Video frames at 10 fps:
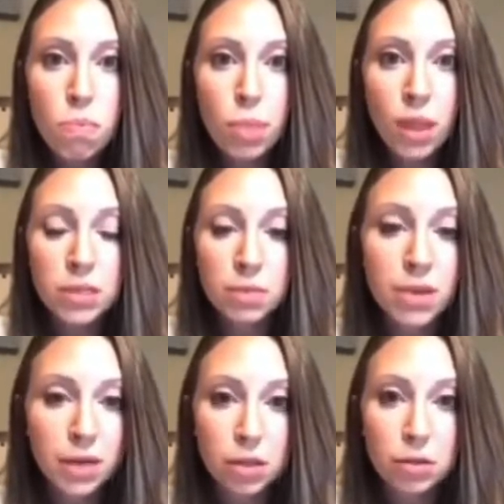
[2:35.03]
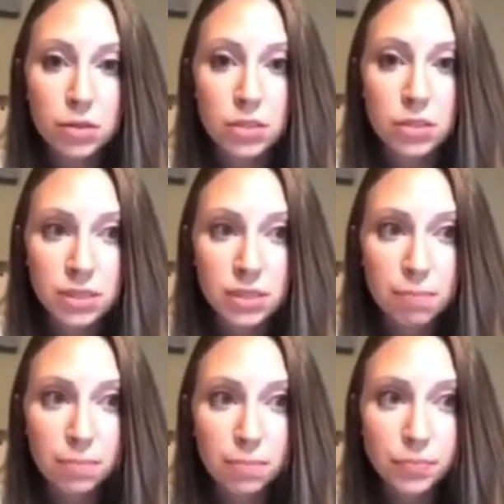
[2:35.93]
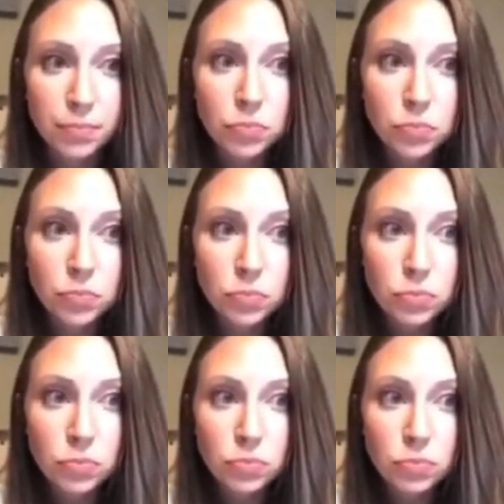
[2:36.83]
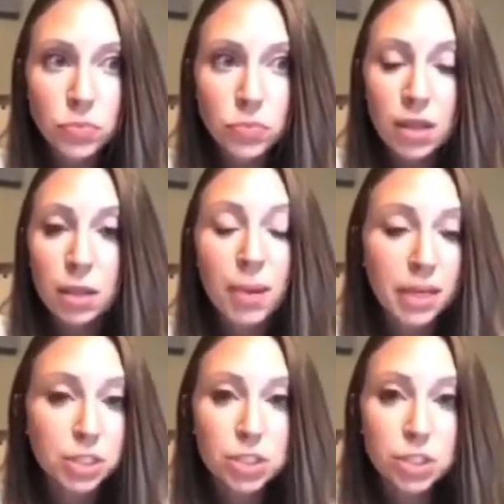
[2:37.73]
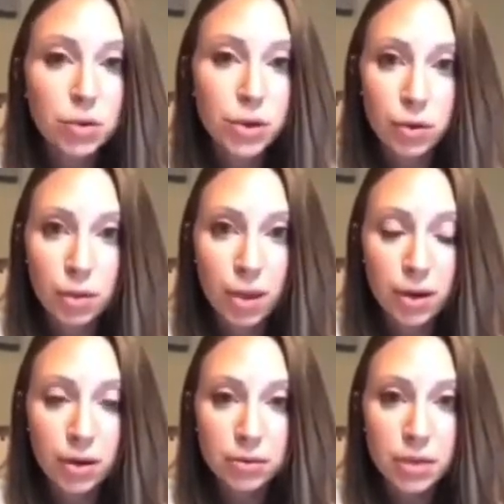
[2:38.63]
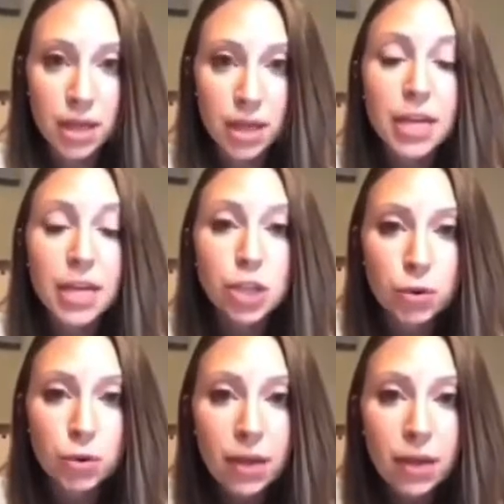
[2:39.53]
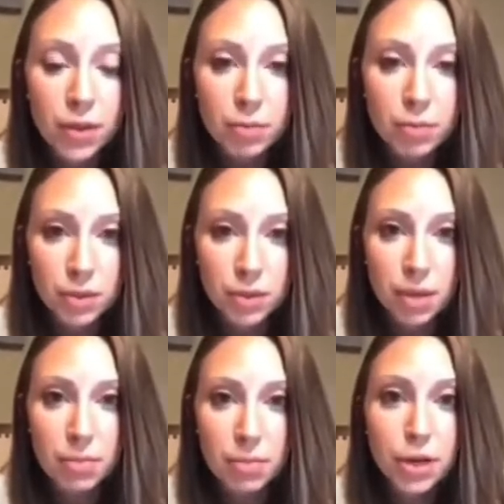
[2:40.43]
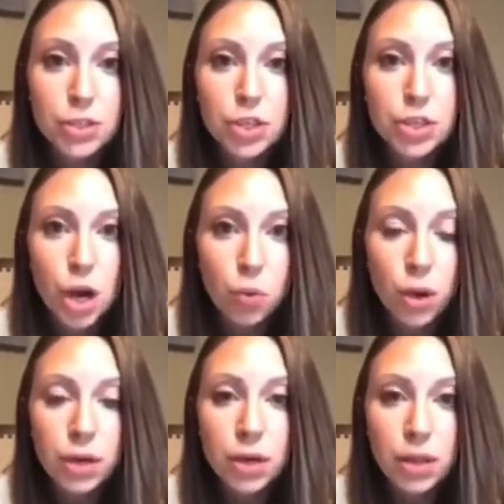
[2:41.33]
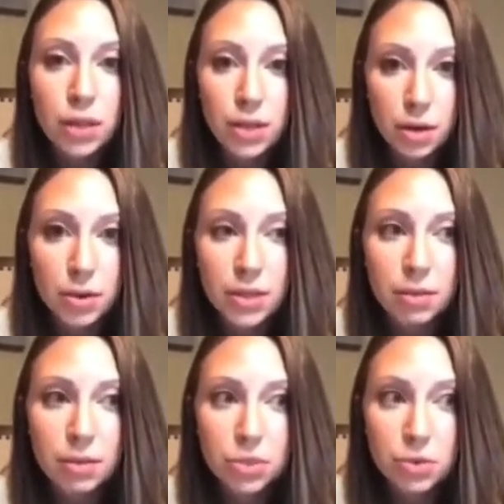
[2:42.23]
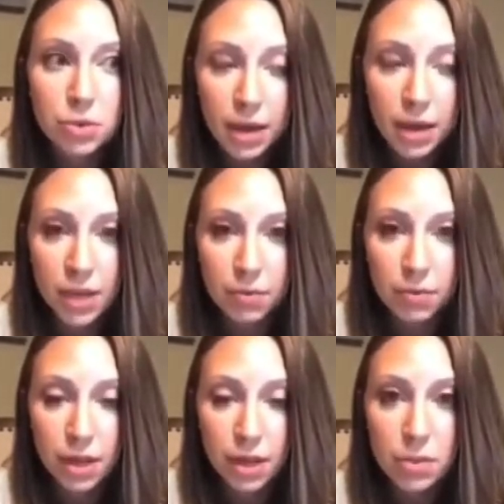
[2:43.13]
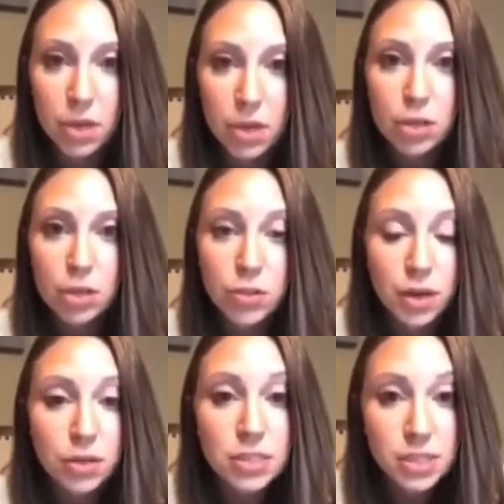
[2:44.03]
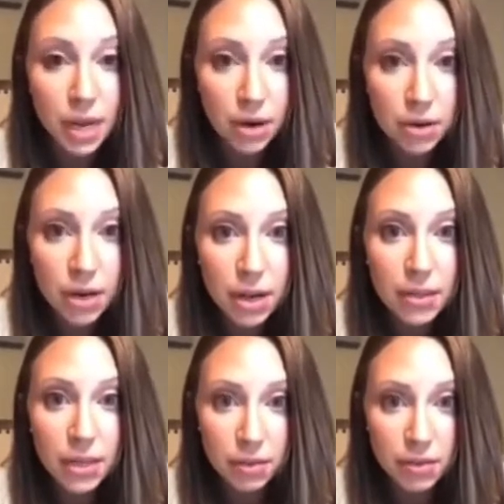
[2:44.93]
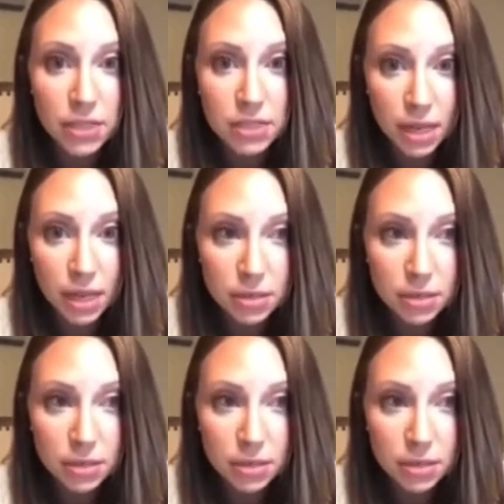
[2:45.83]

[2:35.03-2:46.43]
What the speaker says: to be on a closed system. The patients don't know any better. They don't have family with them. There is no one there with them to advocate for them. So they are scared and they give consent.